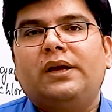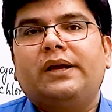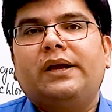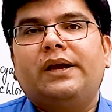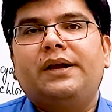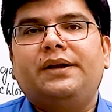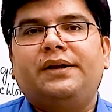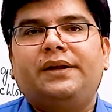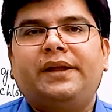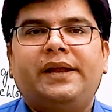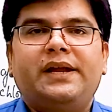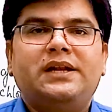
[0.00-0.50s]

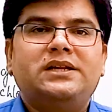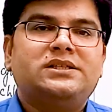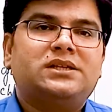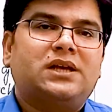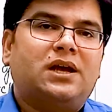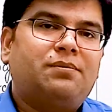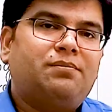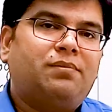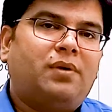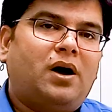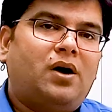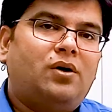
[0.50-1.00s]
contains
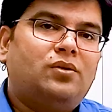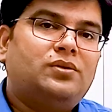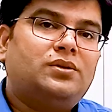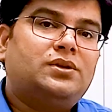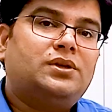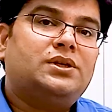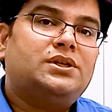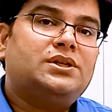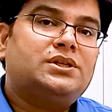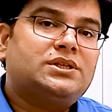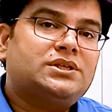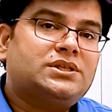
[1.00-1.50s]

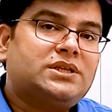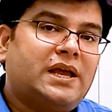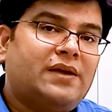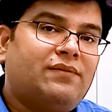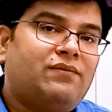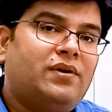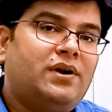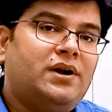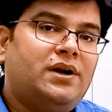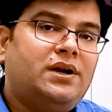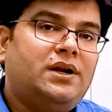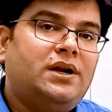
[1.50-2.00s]
about
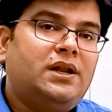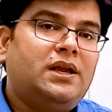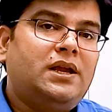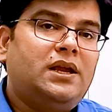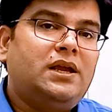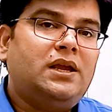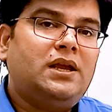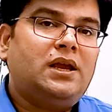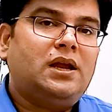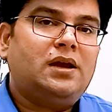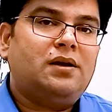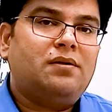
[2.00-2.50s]

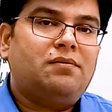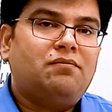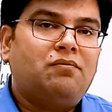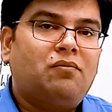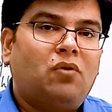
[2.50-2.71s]
70